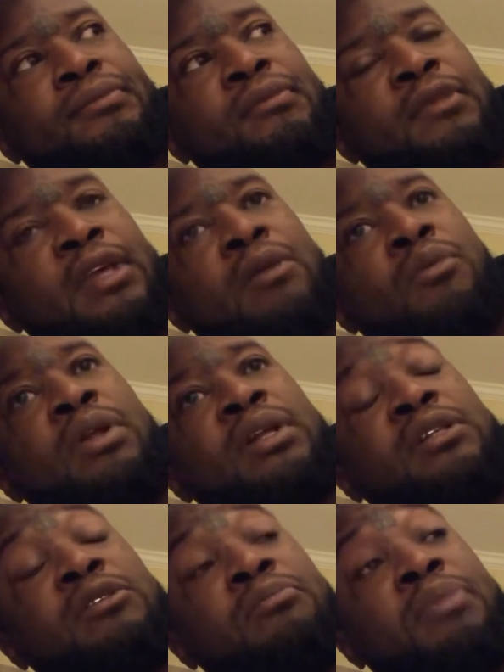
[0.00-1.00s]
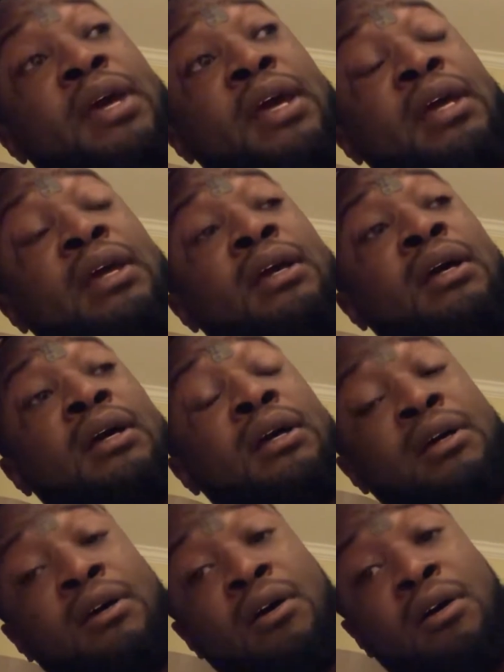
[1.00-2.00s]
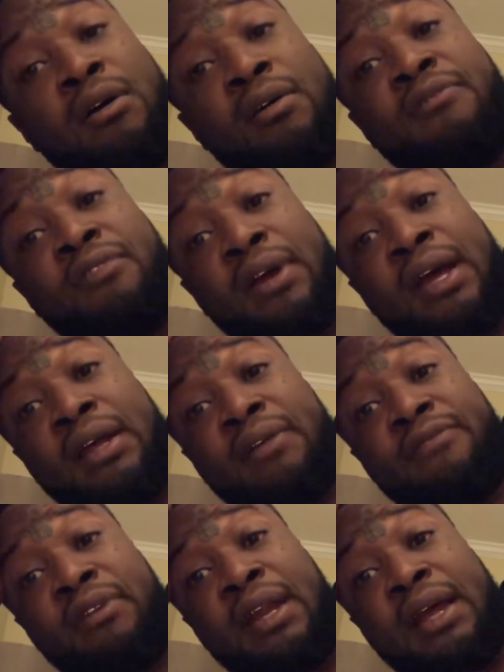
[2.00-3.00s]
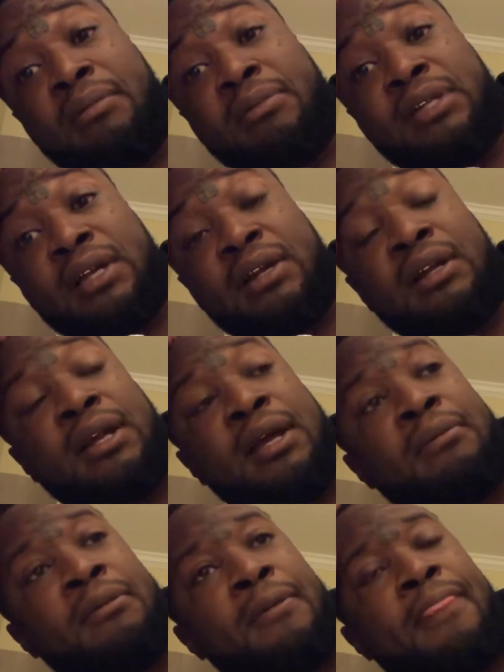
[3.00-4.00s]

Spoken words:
they're willing to pay all for labor, take care of labor.